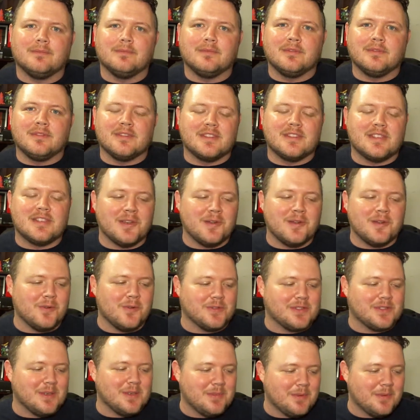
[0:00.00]
too,
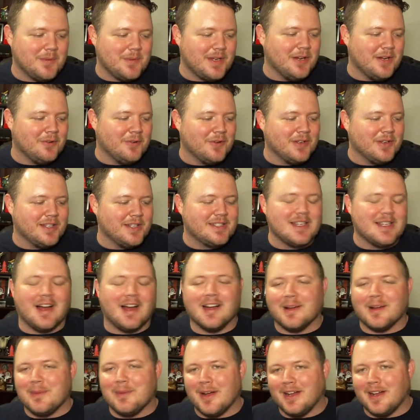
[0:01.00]
something we don't really talk
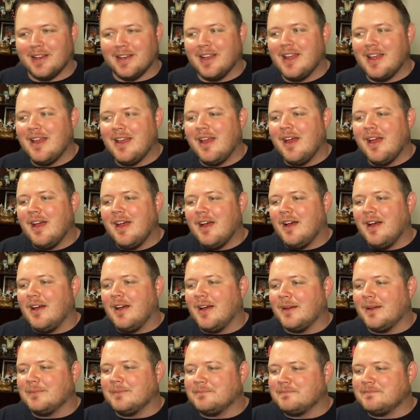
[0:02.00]
about.
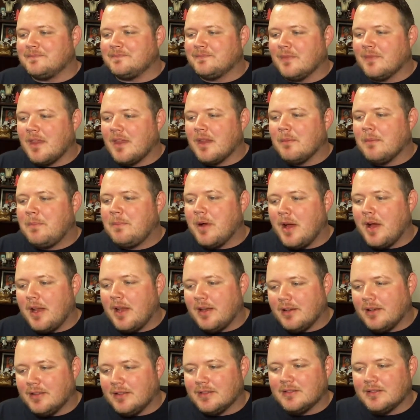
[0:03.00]
But
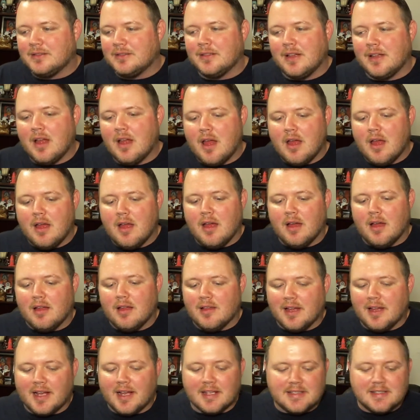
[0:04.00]

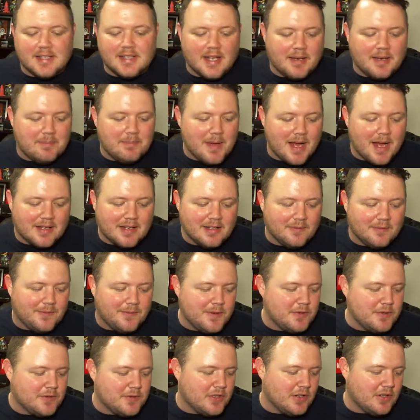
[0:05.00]
like I said, Back to the
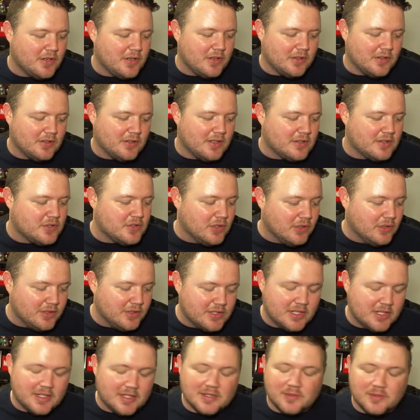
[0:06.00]
Future, the
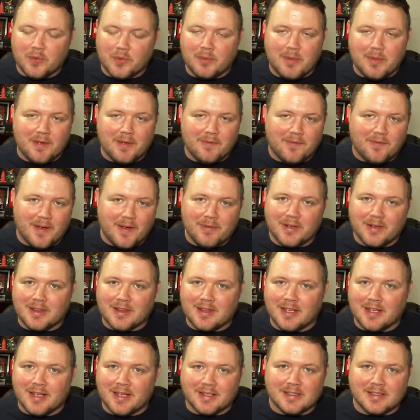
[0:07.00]
trilogy is one of my favorite
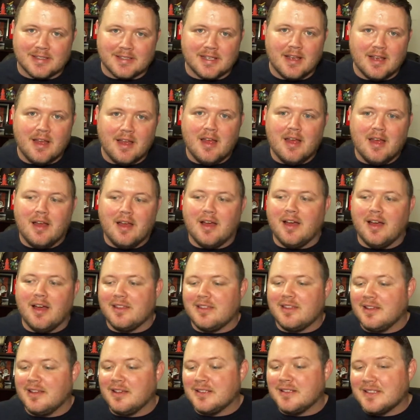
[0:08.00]
things.
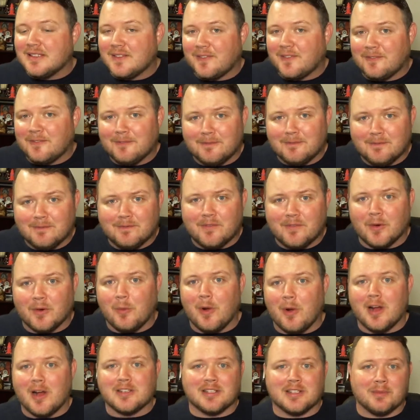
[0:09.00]
Thanks for
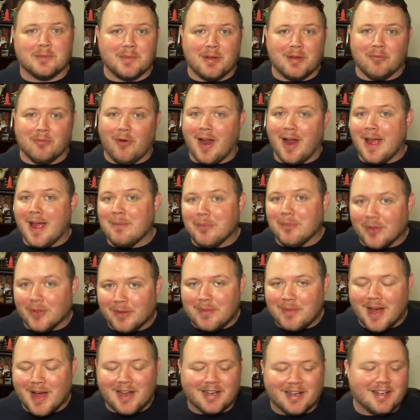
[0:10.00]
watching me ramble
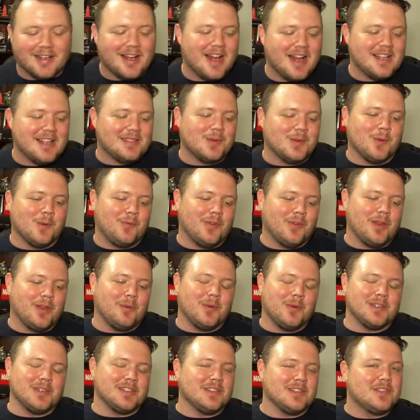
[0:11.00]
about it, guys. Hopefully it
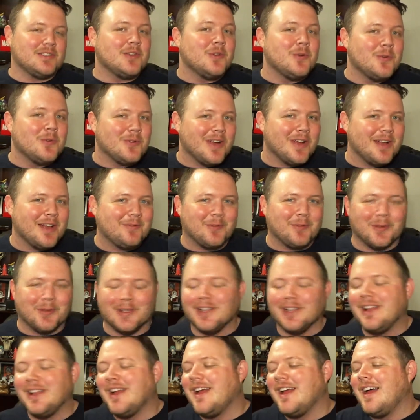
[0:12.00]
wasn't too
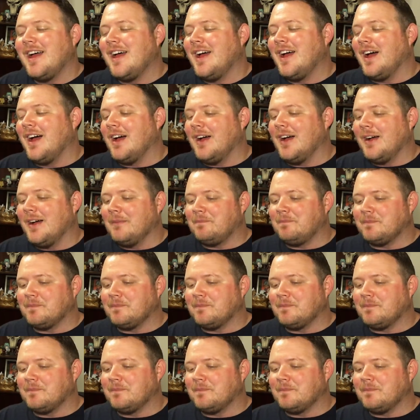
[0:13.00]
dreadful. But